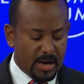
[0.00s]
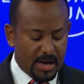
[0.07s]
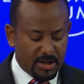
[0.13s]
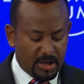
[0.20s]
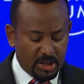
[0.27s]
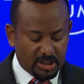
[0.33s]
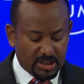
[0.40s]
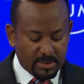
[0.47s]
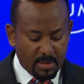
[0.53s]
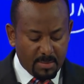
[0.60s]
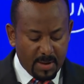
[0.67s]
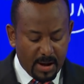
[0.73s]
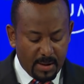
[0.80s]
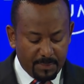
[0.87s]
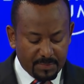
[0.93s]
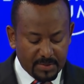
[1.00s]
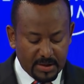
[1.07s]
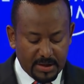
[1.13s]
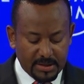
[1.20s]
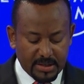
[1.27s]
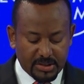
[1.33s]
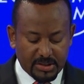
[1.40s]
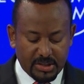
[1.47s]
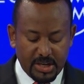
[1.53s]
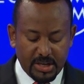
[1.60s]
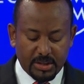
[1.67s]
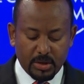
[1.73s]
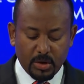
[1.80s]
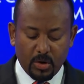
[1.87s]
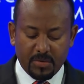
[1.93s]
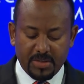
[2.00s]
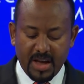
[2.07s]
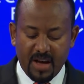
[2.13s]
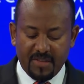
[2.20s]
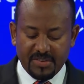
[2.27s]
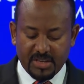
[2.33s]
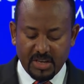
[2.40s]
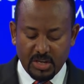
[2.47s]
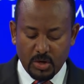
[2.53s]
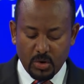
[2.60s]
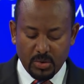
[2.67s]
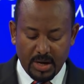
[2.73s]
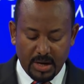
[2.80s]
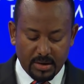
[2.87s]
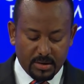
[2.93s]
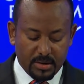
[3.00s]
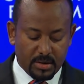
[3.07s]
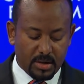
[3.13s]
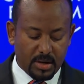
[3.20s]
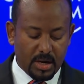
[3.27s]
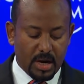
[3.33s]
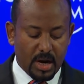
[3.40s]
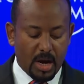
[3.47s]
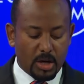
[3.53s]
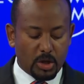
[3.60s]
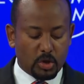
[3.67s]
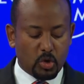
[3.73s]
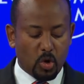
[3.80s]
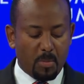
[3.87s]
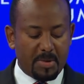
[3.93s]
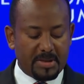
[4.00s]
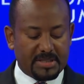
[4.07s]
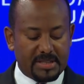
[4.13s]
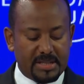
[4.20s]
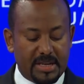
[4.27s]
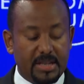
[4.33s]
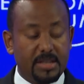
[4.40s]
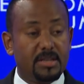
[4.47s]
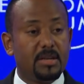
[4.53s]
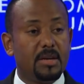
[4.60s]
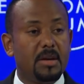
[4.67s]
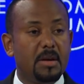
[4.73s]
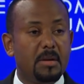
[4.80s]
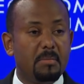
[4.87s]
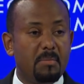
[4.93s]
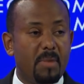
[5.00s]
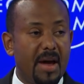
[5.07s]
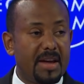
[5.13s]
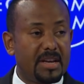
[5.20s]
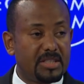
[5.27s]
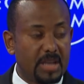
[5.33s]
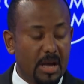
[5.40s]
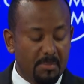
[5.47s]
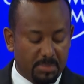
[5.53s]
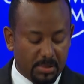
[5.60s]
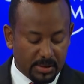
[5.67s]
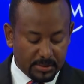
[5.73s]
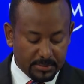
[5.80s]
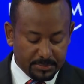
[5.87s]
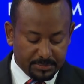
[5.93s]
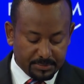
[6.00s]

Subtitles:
Addis Ababa is a seat of the African Union and so must lead by example.